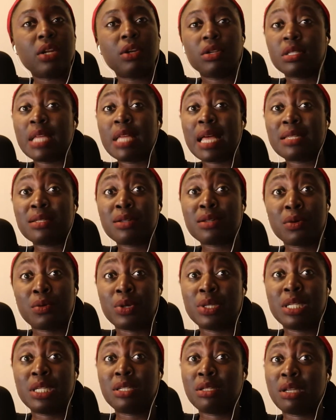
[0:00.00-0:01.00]
because that's not
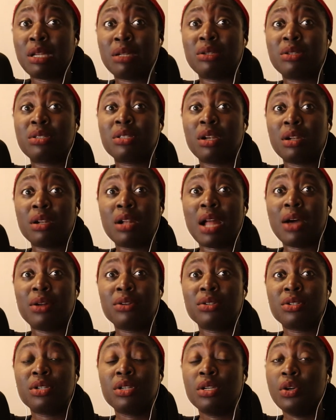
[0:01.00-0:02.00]
what this channel started
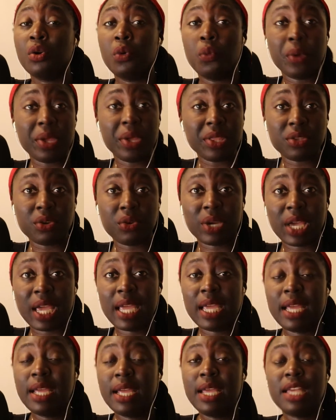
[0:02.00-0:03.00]
out with,
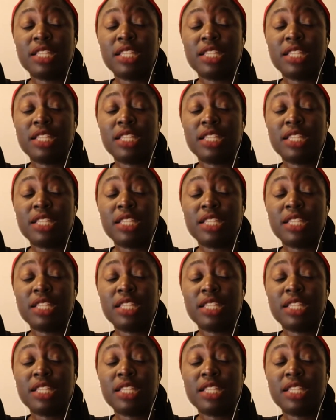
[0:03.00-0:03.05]
okay?